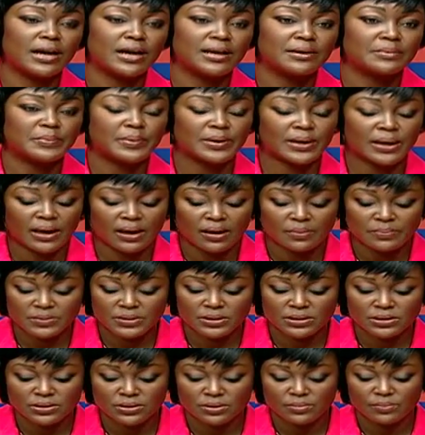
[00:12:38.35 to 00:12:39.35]
and perhaps
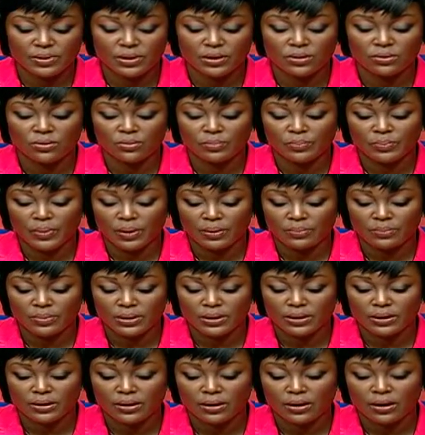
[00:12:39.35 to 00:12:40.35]
the Tobago
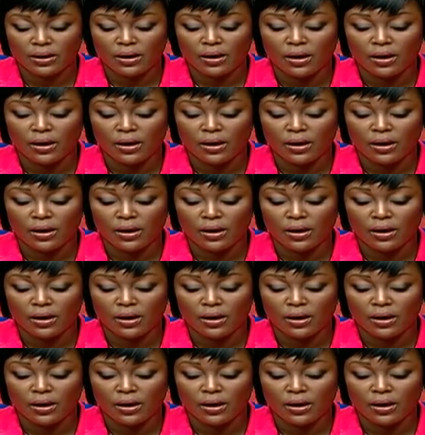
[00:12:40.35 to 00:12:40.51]
public